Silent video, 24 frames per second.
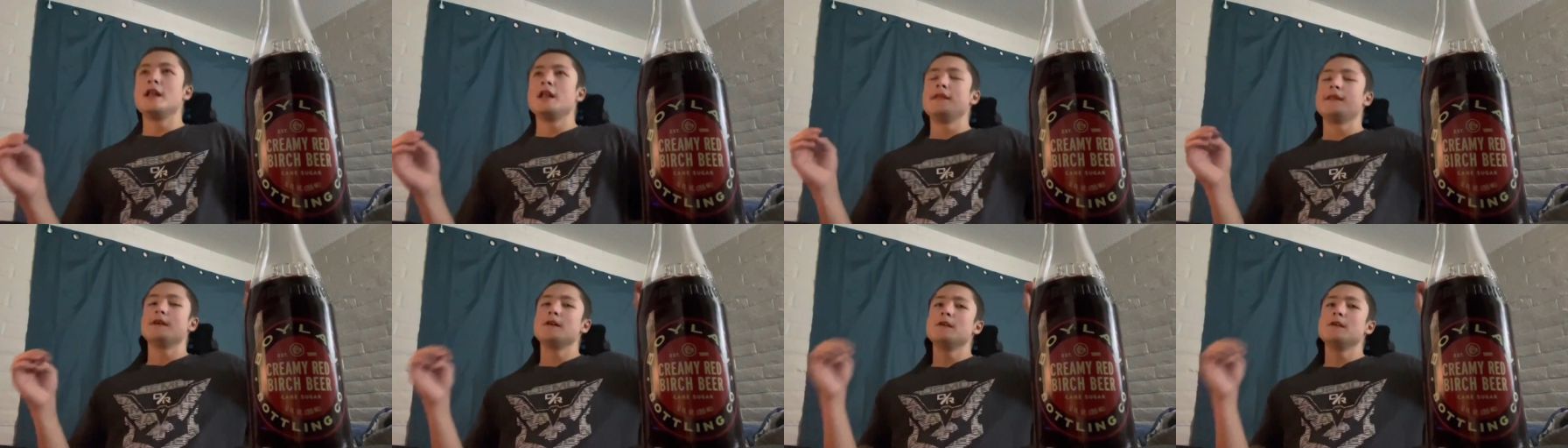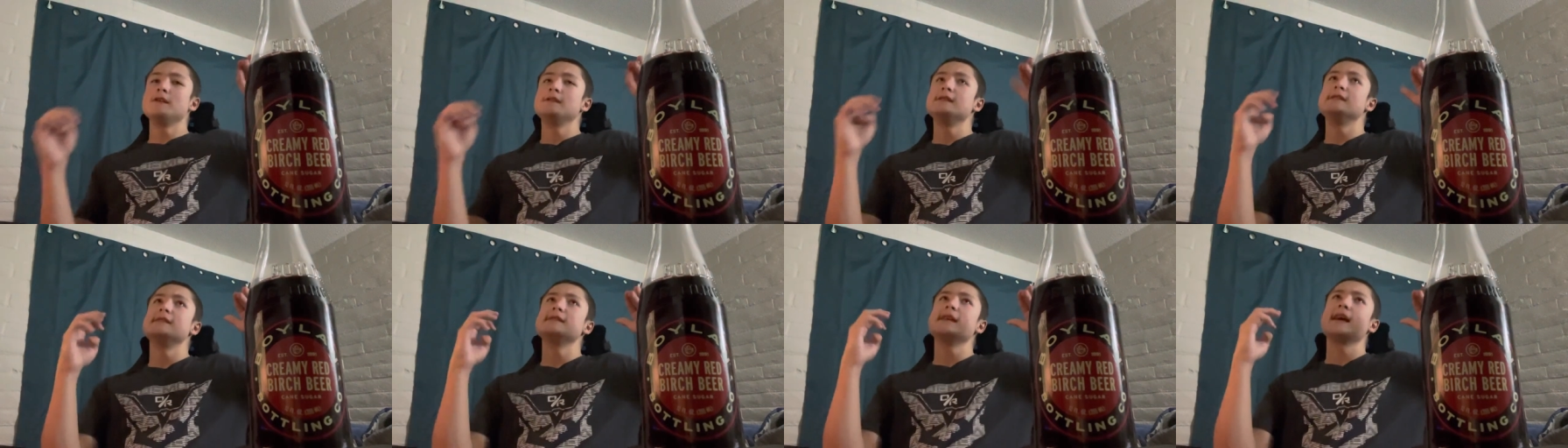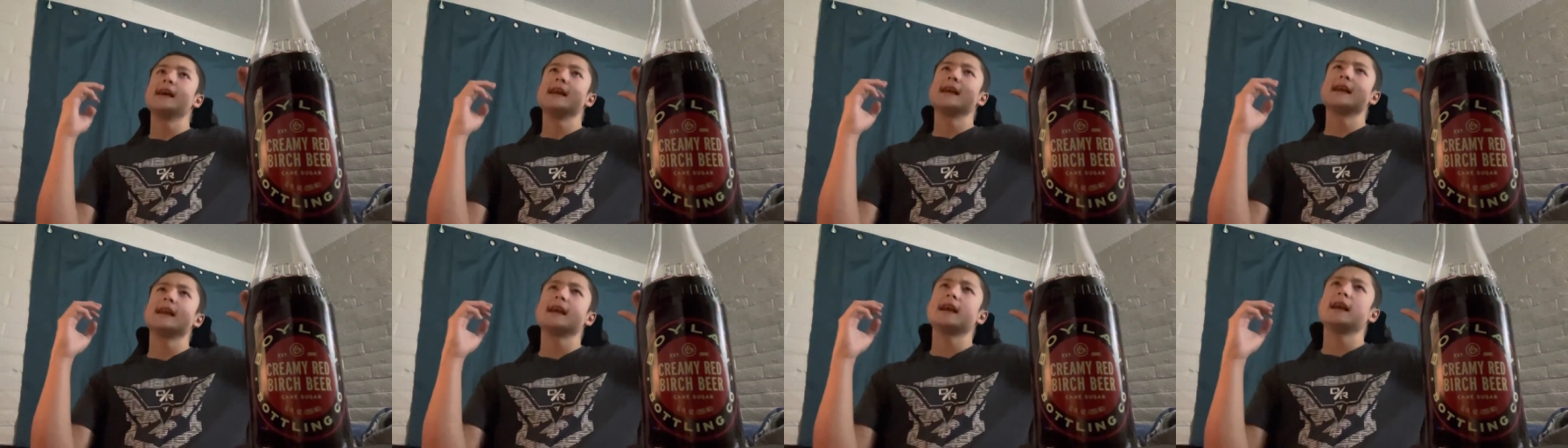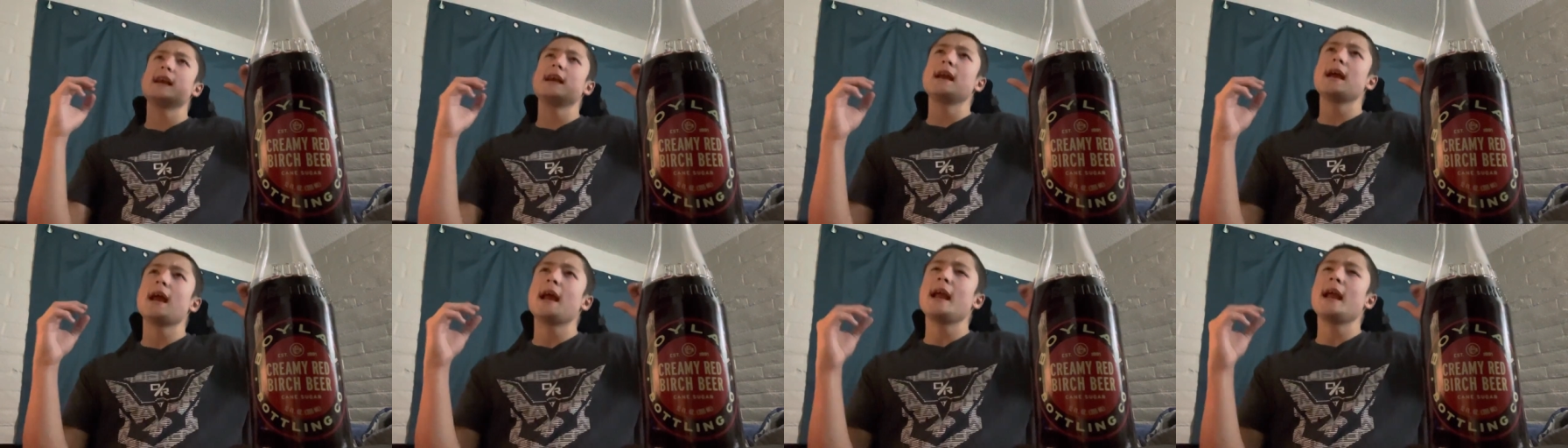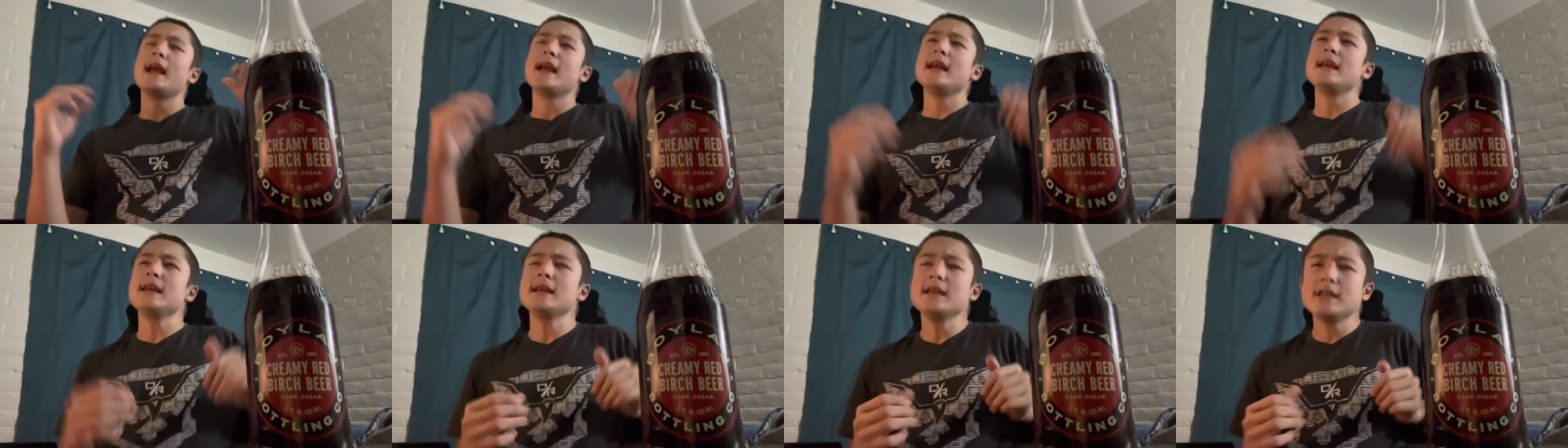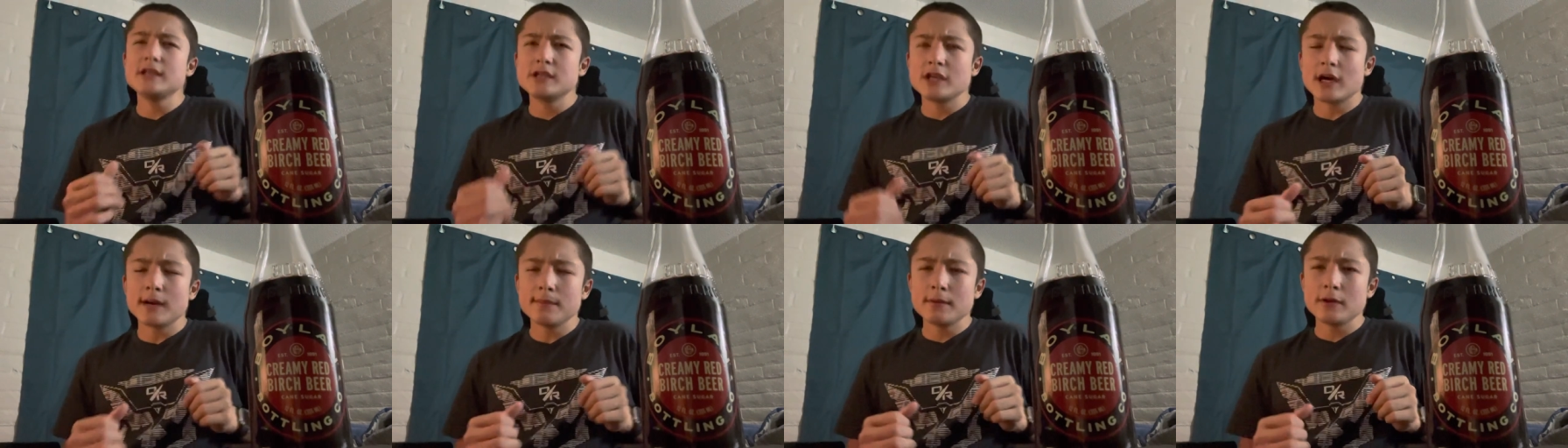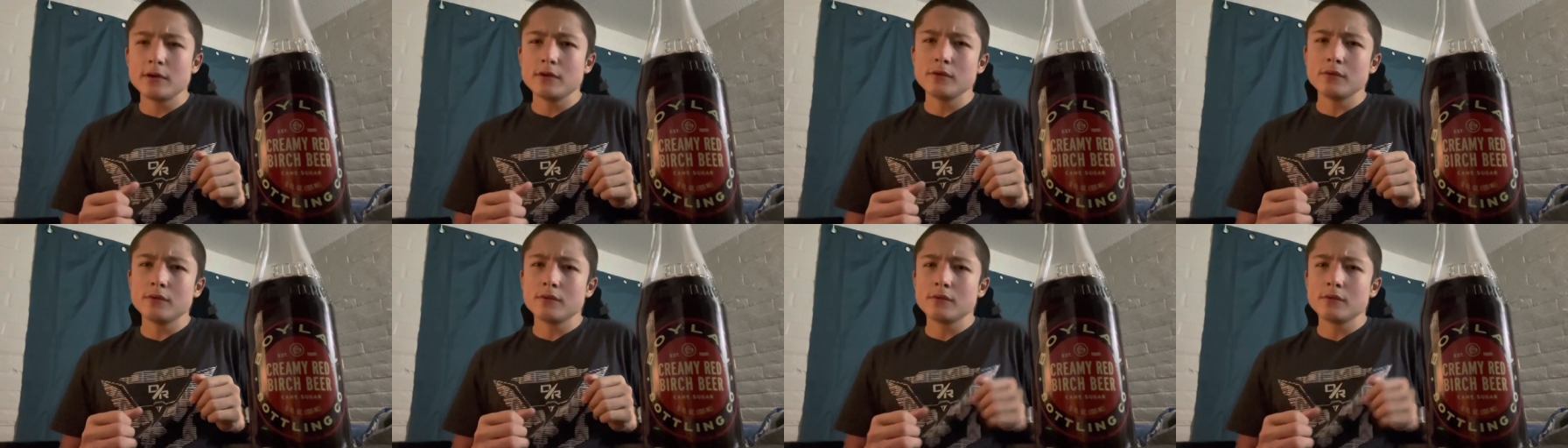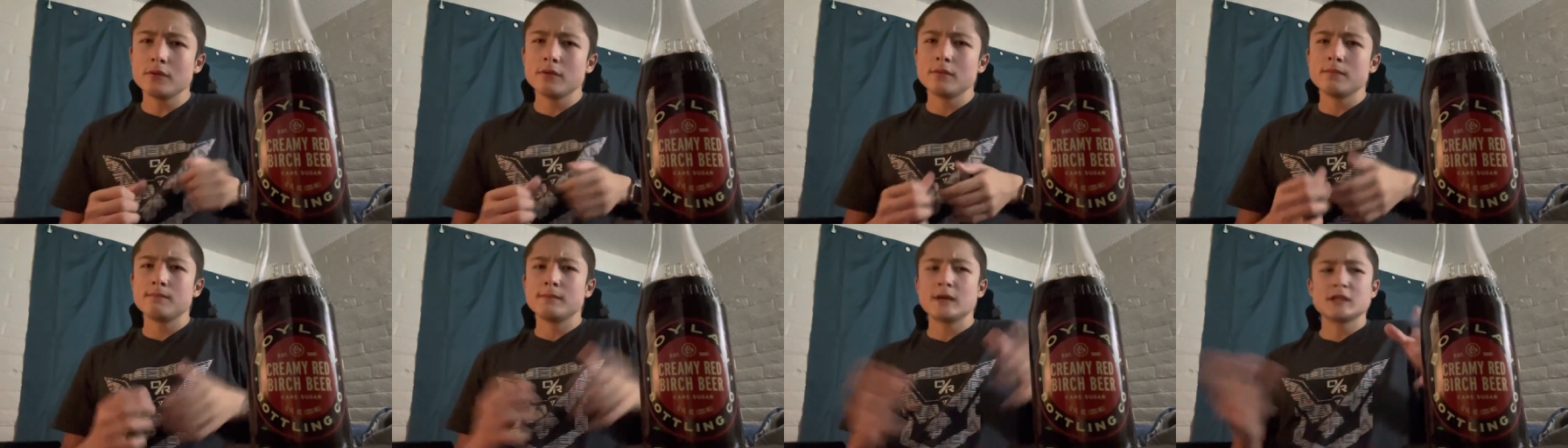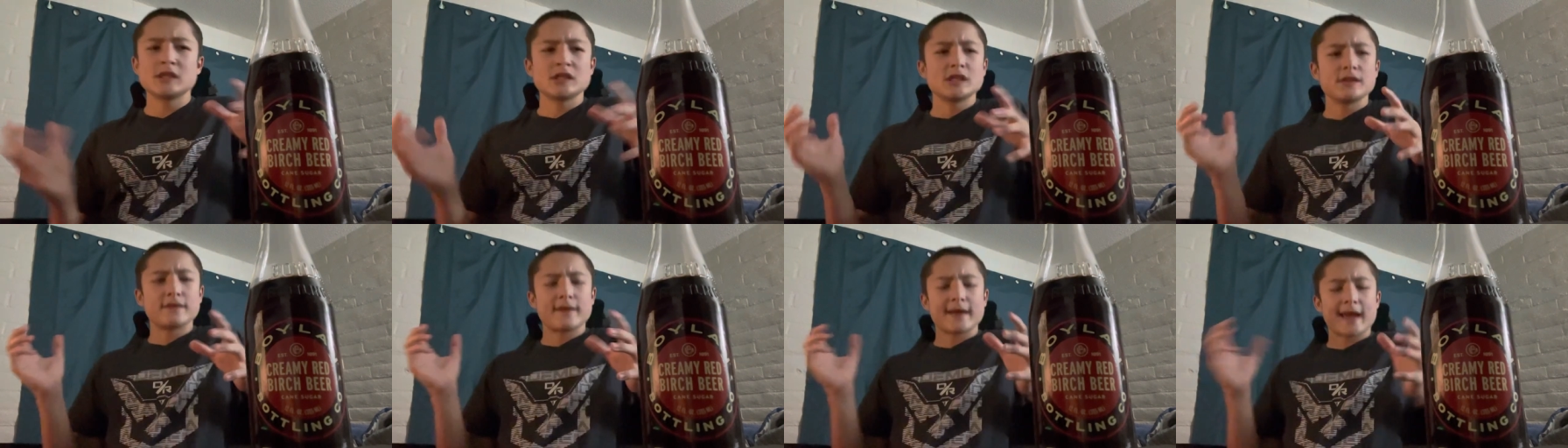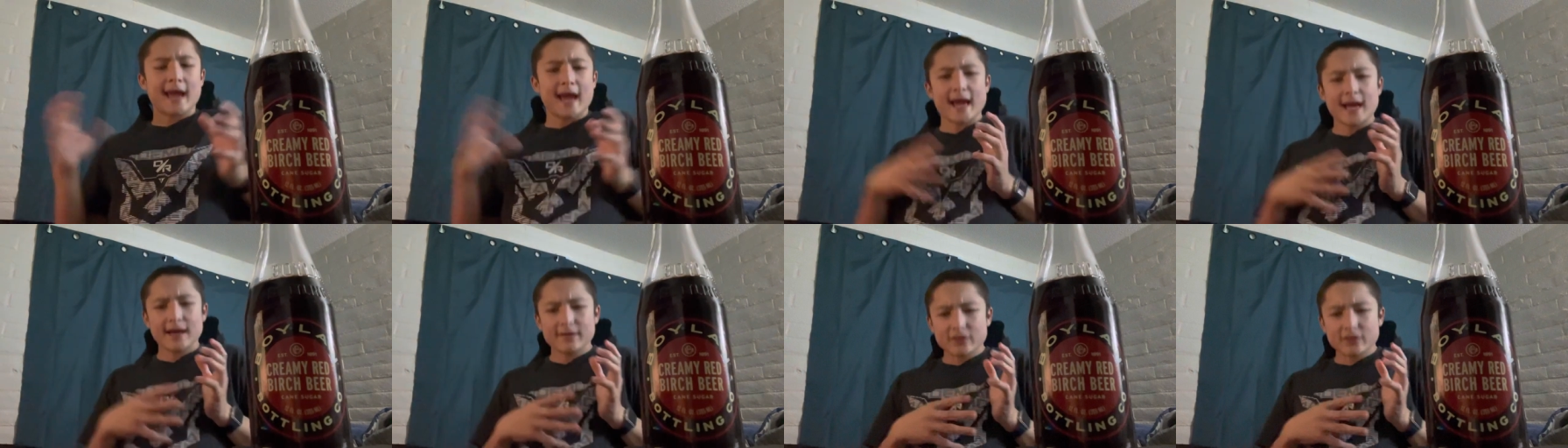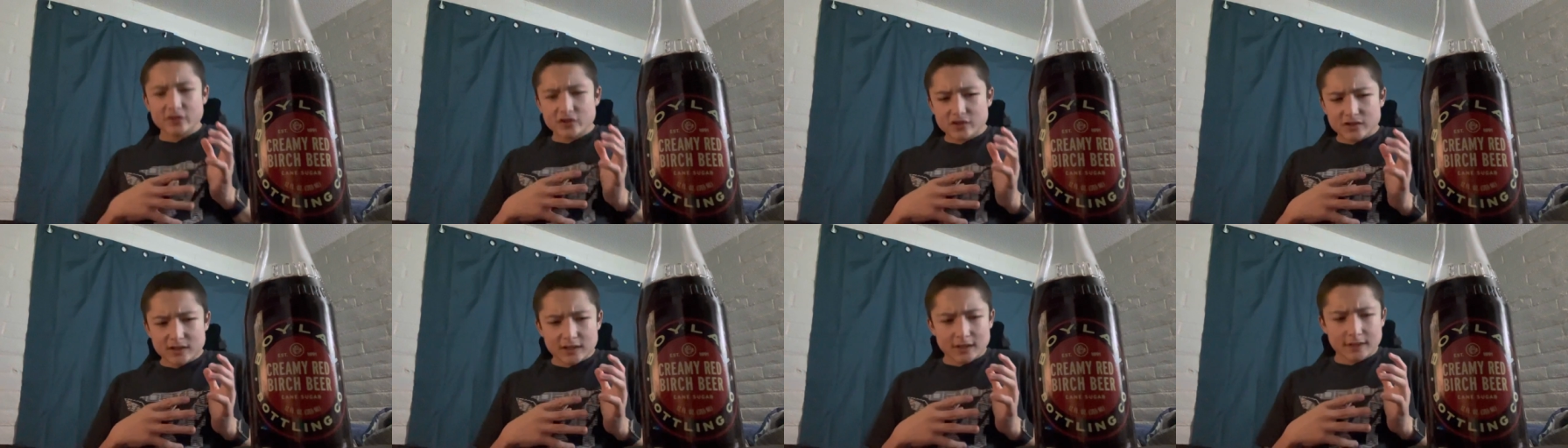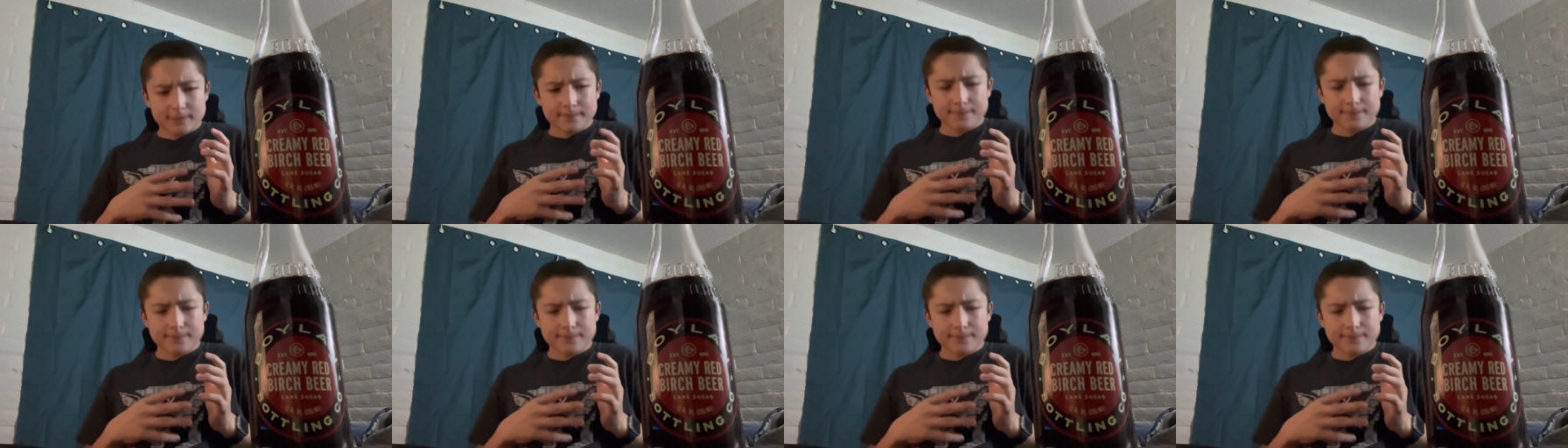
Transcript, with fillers: there was just like a and W mixed with like KFC,